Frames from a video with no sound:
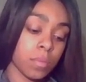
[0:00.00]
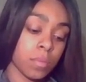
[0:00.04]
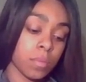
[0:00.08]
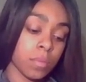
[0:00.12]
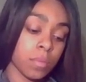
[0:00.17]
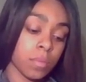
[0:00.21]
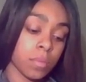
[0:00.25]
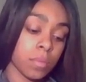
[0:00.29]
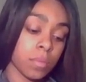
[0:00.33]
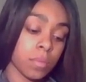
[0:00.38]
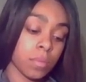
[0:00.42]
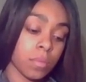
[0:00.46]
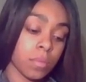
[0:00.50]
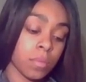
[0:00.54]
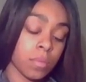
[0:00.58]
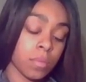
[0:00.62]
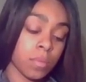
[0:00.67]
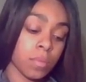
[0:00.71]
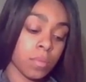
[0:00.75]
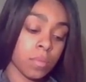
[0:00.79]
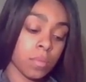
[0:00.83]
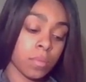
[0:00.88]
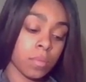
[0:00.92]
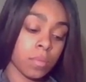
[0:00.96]

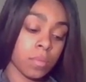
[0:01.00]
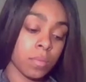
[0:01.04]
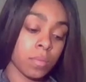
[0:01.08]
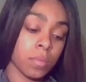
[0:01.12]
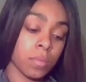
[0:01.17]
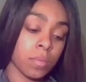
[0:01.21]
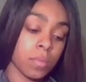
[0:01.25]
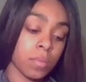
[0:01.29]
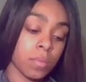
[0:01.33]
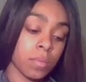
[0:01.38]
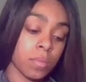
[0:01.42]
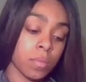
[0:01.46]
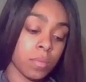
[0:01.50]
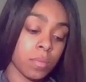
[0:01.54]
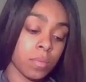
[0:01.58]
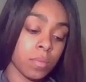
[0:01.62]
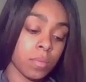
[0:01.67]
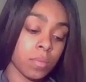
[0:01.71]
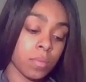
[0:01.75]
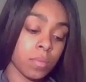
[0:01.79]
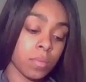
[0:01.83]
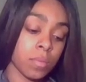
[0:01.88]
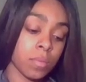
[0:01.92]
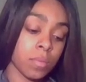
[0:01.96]

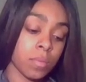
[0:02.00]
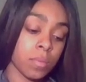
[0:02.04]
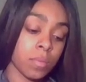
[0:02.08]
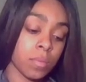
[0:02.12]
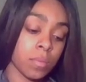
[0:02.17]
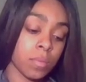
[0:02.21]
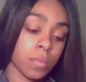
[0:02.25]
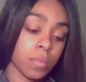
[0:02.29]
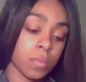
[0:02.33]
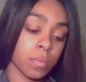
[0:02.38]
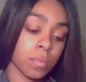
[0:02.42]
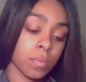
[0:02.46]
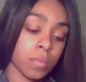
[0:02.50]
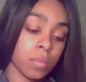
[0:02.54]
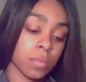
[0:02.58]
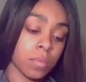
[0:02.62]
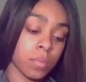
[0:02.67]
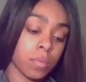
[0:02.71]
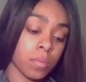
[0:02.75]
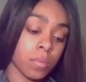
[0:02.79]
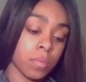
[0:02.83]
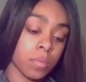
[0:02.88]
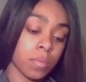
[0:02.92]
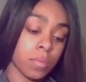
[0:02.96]

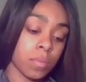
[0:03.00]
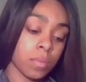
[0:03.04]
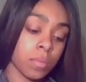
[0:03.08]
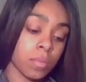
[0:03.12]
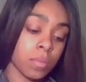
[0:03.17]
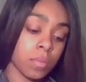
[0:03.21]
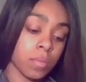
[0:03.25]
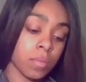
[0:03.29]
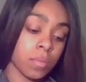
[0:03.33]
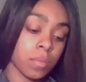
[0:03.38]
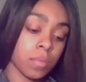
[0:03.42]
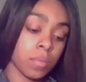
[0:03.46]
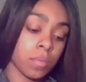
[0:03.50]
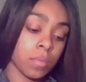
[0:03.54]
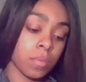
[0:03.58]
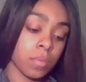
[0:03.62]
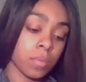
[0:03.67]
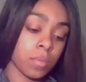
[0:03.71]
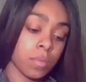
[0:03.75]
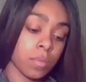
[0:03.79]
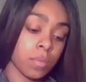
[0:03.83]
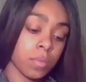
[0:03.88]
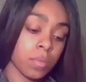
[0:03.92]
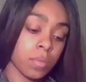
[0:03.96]

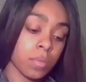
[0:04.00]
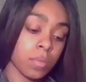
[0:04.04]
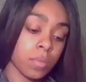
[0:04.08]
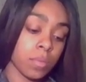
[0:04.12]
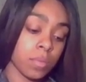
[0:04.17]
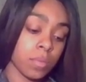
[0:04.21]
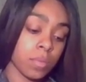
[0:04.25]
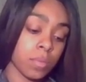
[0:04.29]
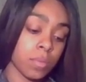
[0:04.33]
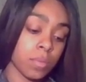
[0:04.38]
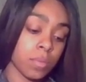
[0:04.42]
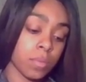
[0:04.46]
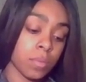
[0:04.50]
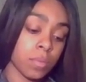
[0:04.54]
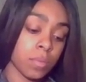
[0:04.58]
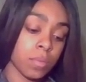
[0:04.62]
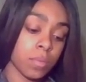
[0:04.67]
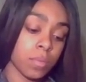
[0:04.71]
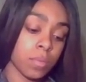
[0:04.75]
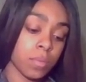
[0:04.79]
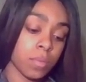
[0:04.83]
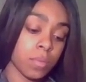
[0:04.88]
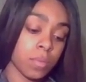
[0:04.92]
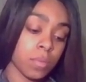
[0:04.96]

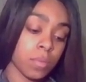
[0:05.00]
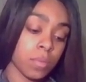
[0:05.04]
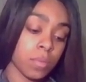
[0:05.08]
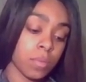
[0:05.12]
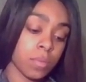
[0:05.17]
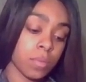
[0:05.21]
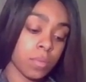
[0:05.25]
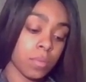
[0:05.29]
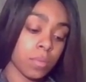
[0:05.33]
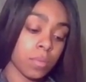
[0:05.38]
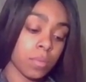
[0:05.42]
No words are spoken by the person on screen.